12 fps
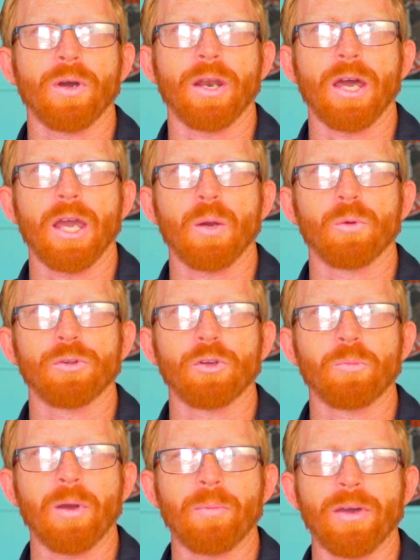and I will
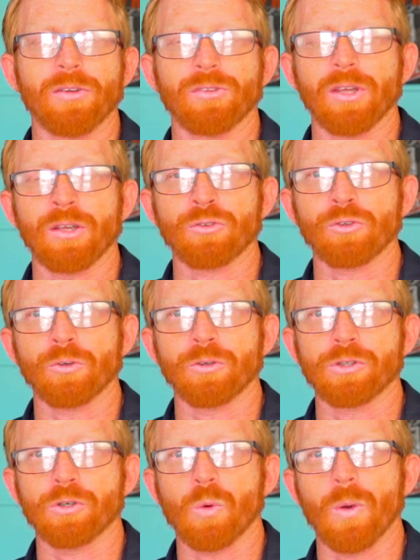do my best to answer
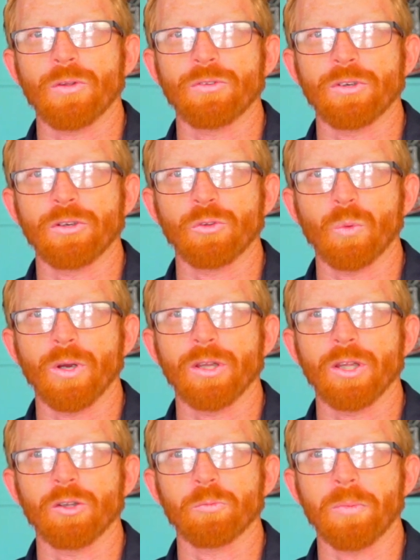your question as
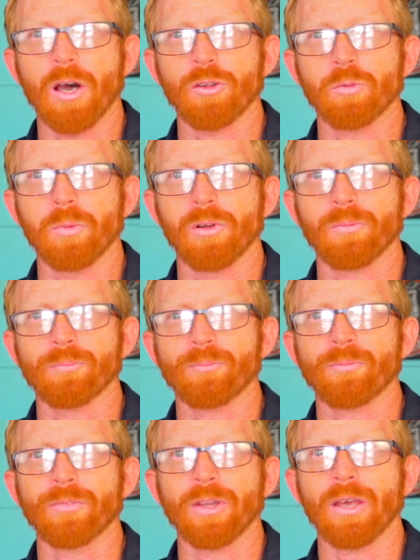quickly as possible.
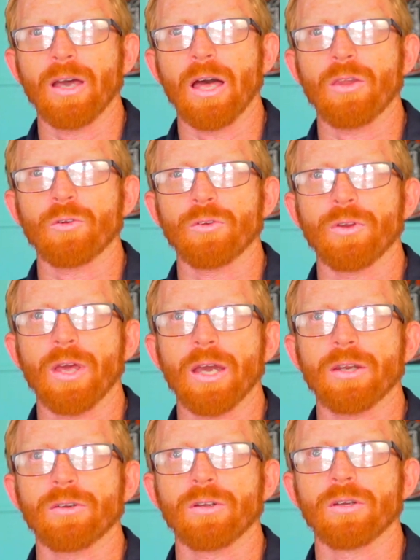Other than
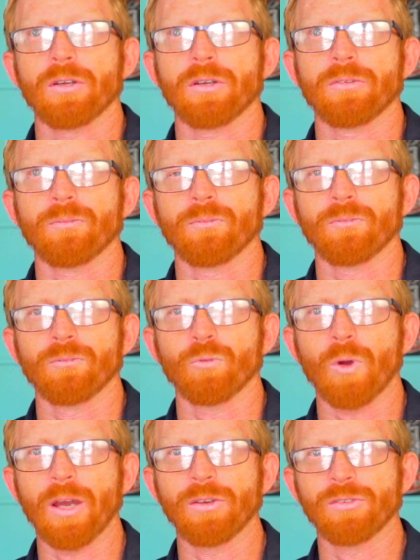that,
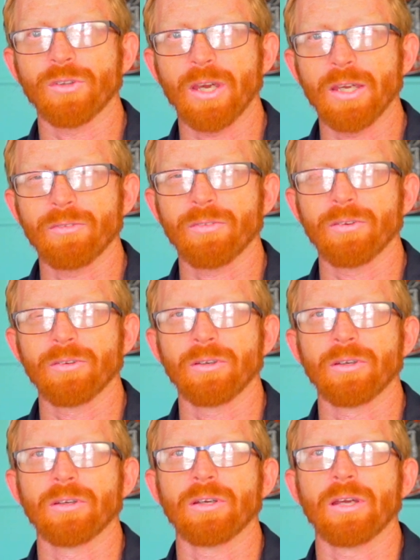ride safe,
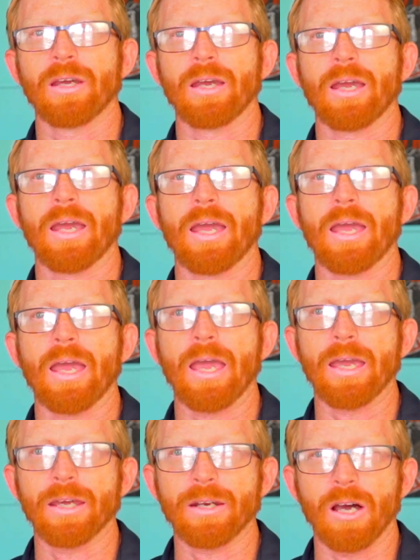
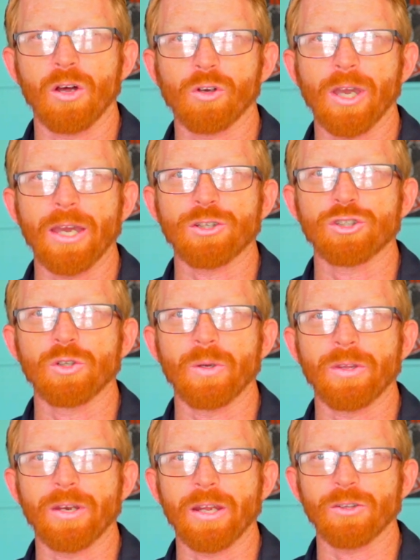and I'll catch you
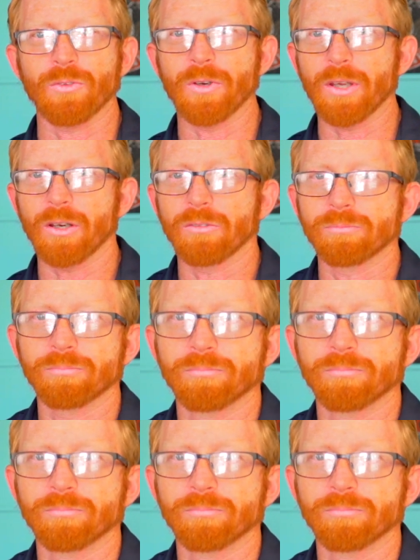in the next video.